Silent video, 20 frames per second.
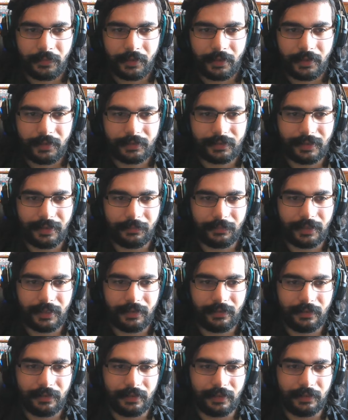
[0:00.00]
he's calmed
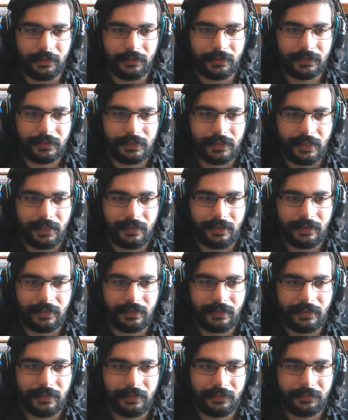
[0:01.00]
down now.
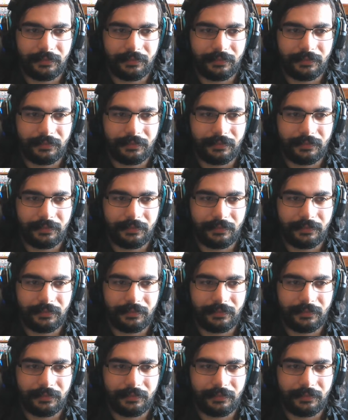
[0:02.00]
Yes?